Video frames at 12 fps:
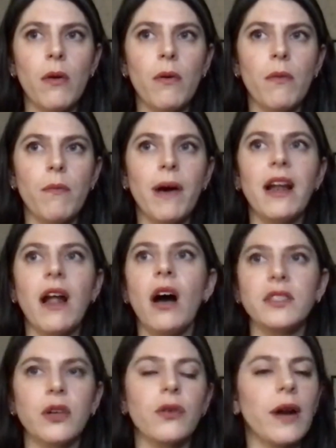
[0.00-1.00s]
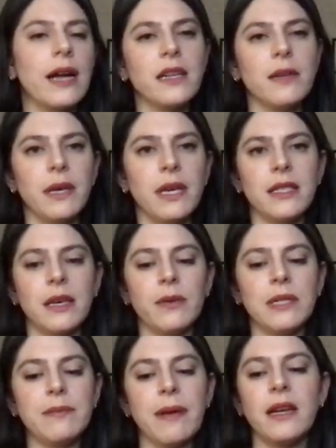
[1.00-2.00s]
but also granted because I
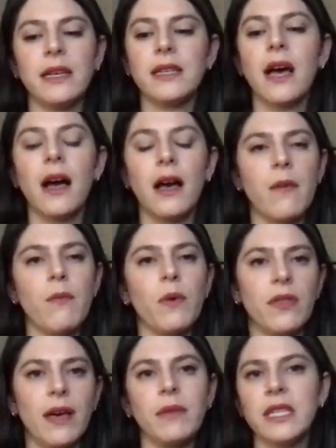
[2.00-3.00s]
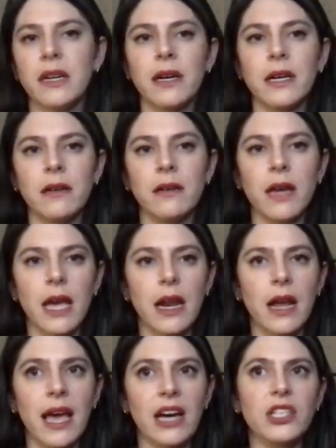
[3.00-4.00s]
was spending time with that material, and
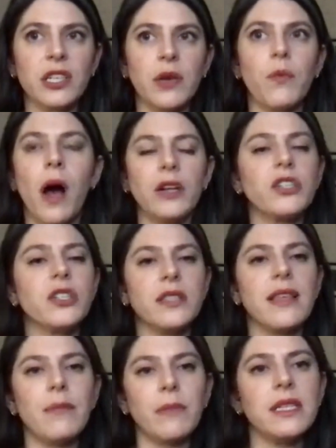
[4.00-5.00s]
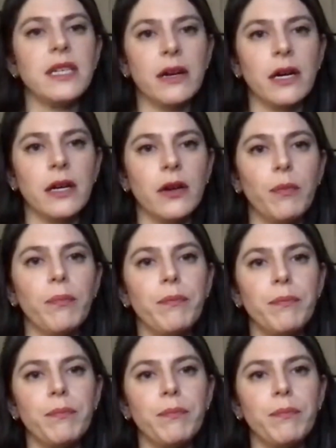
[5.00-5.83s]
I actually watched that material